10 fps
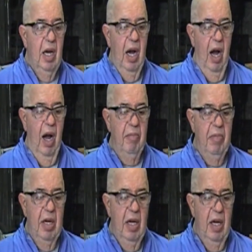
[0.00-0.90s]
Um,
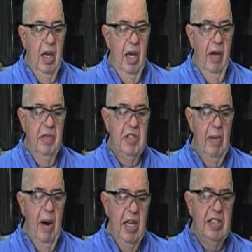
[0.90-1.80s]

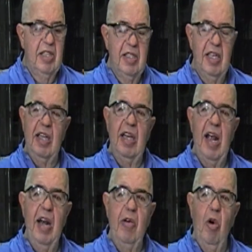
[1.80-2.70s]
somebody sits at the
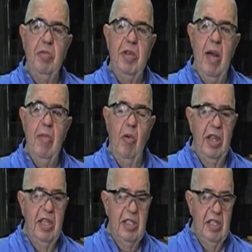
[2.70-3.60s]
dining room table
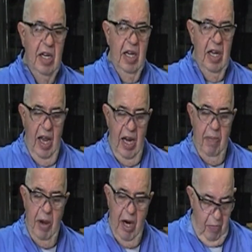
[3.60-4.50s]
with us and
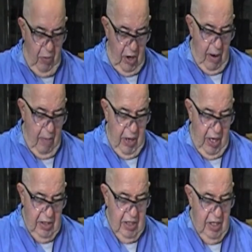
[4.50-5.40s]
they pick up one of my
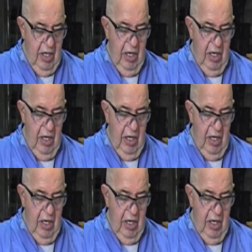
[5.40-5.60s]
pens.